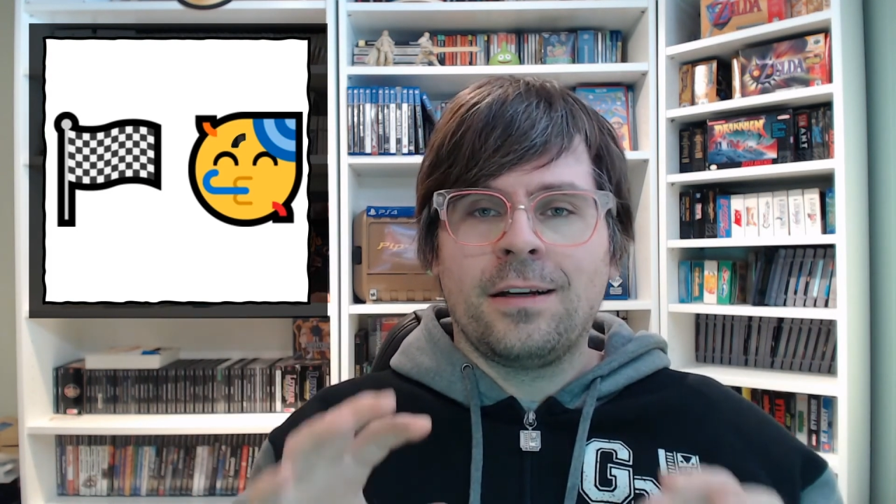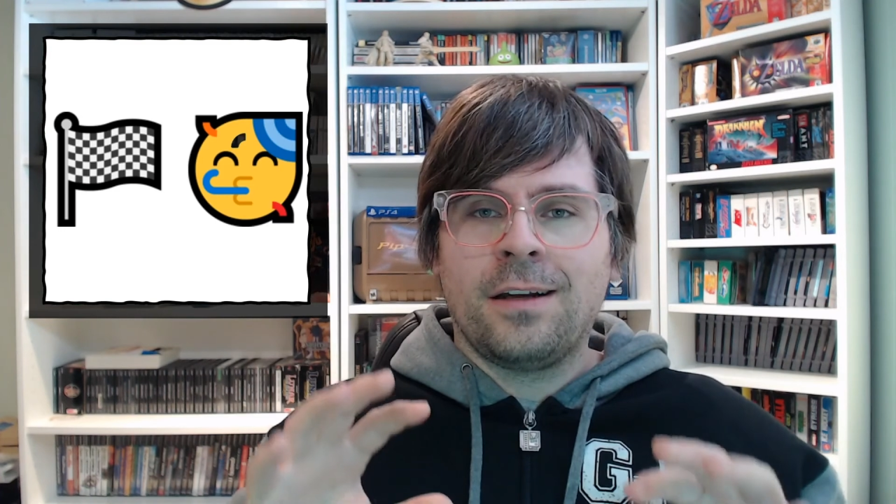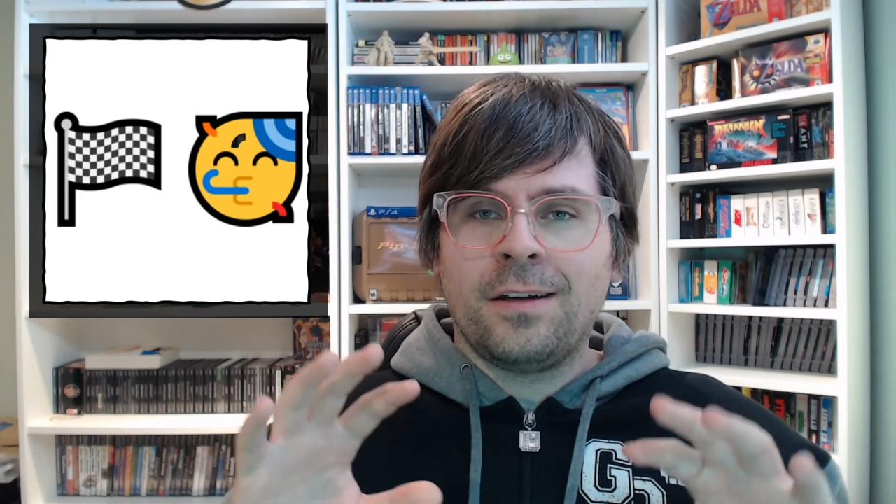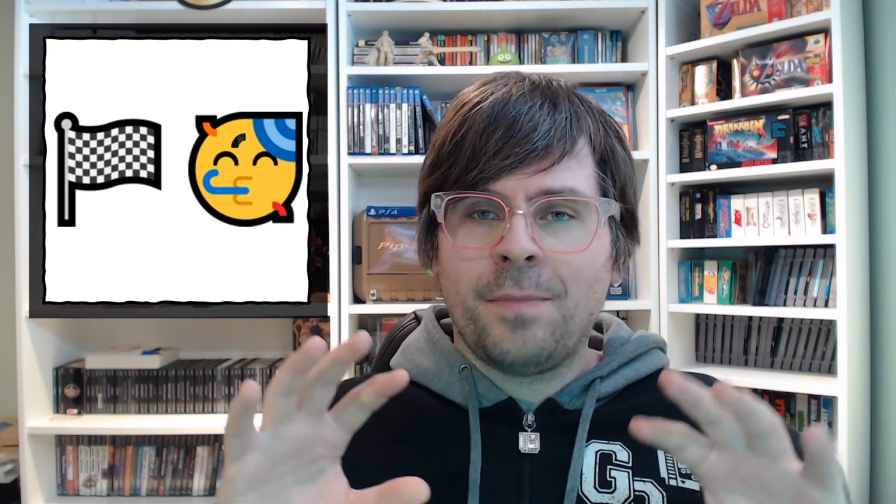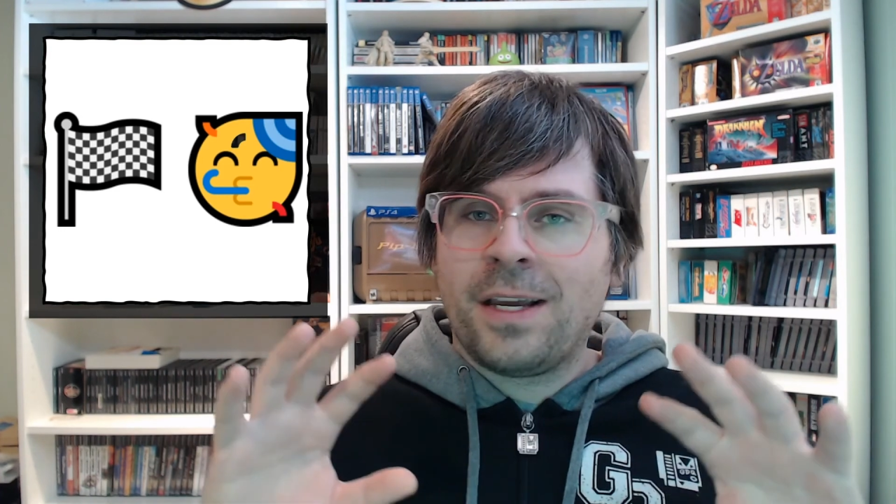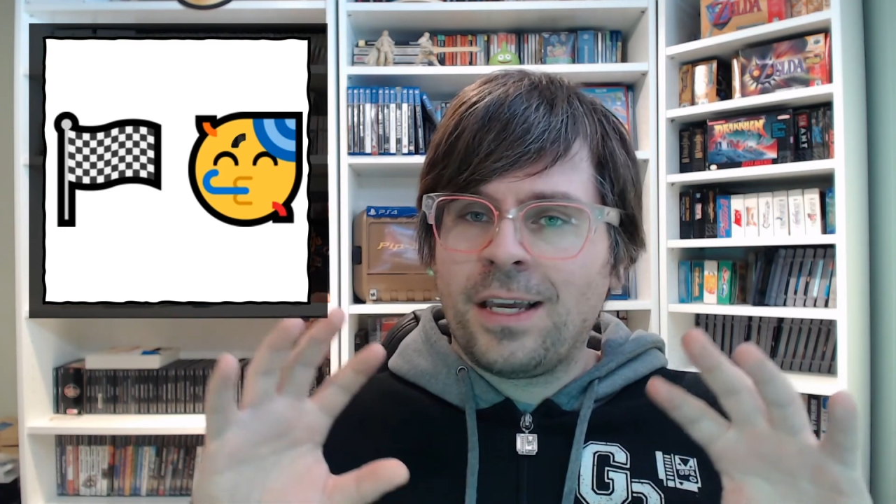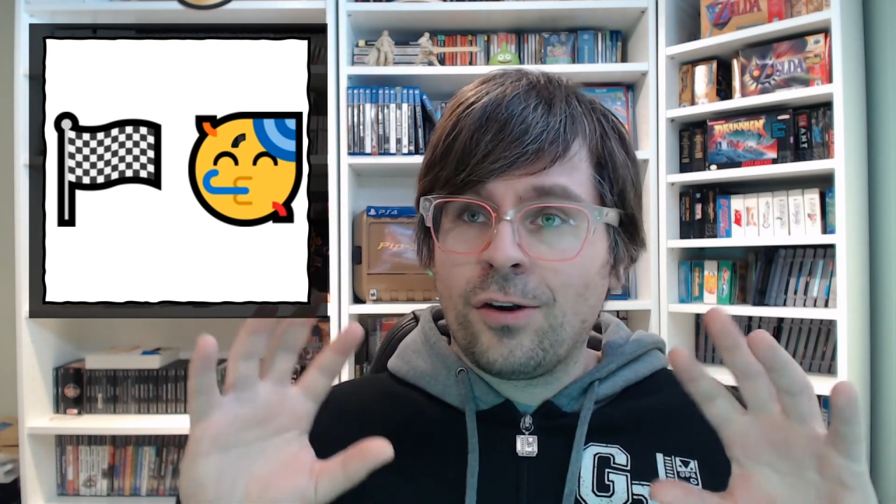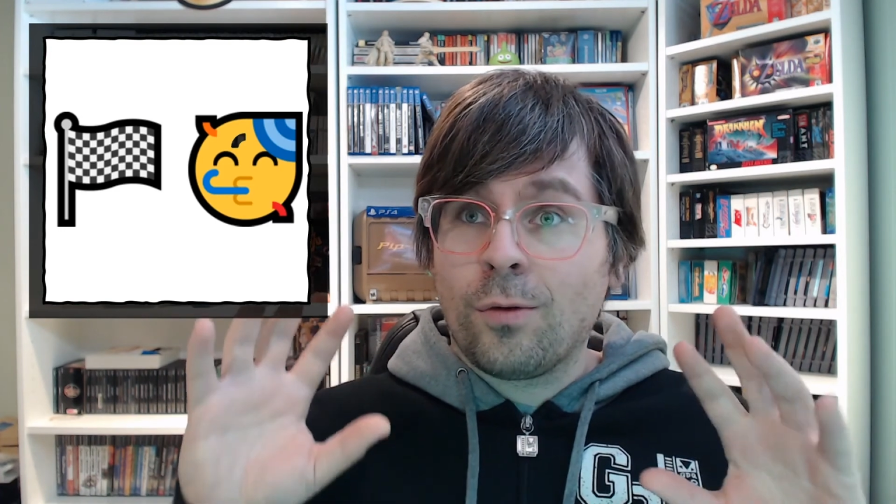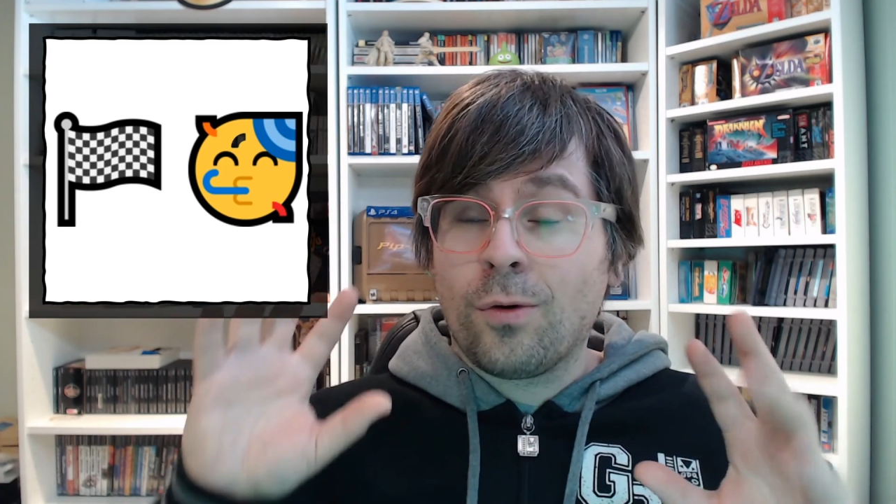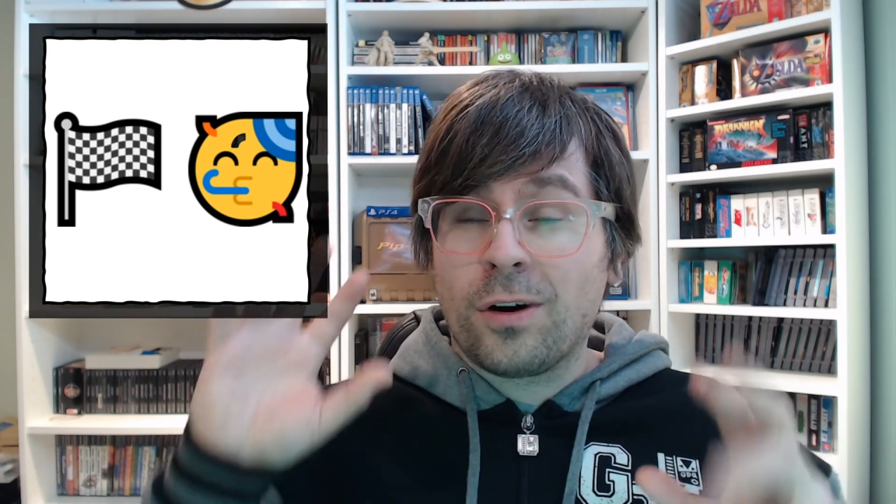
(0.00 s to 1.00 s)
in making
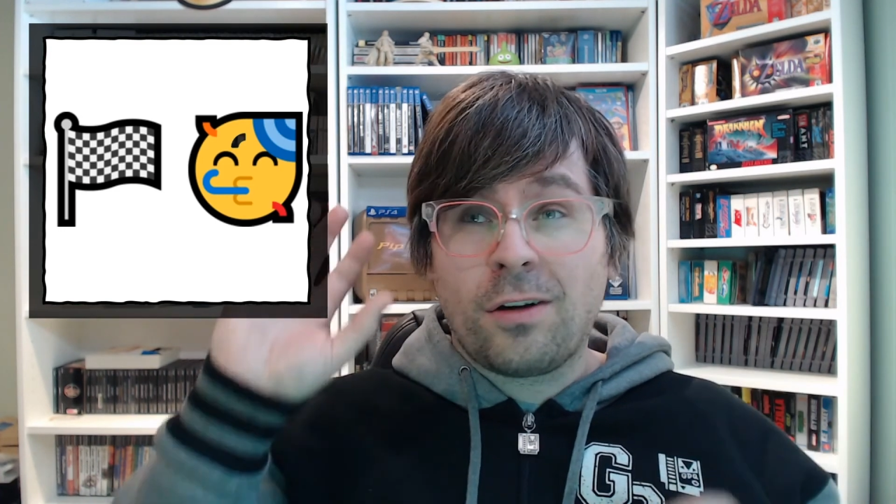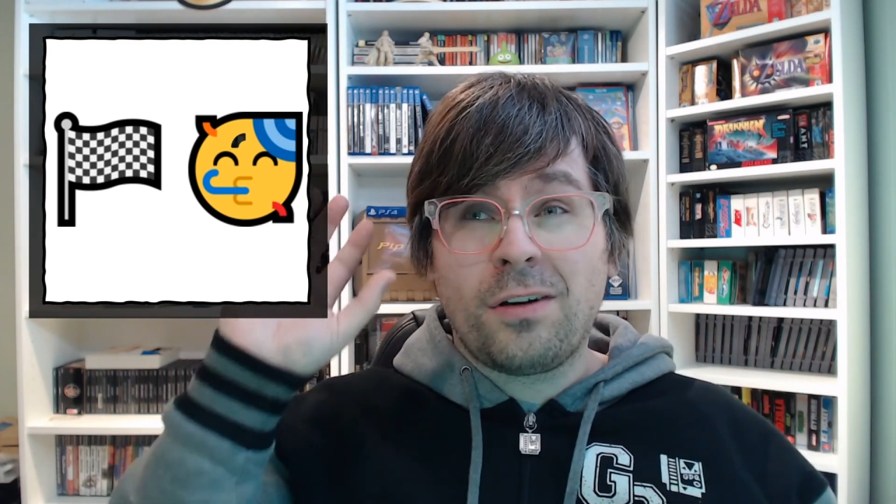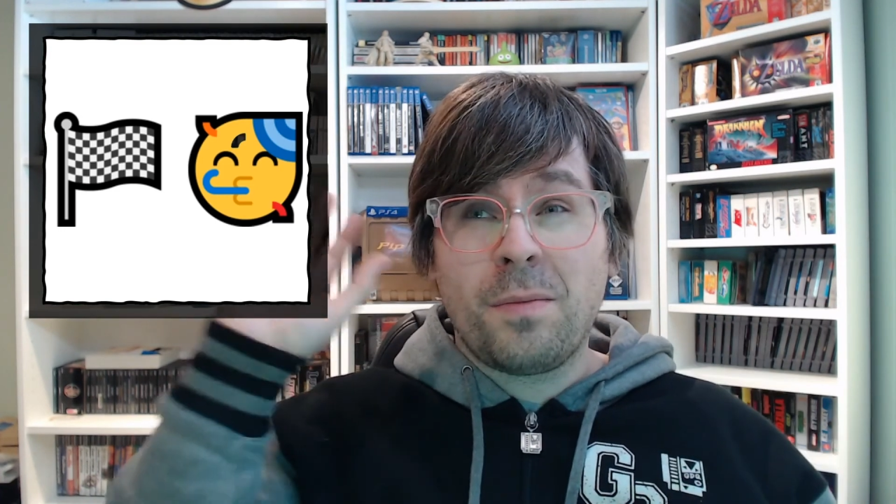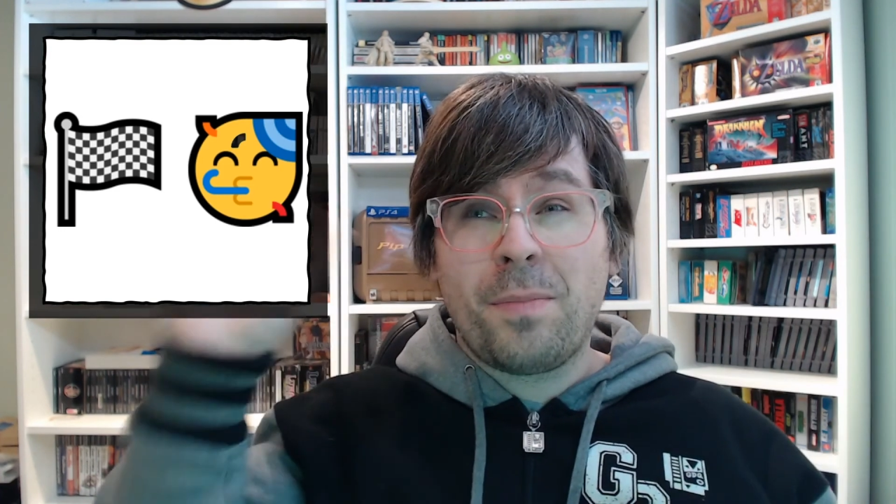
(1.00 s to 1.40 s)
your work not only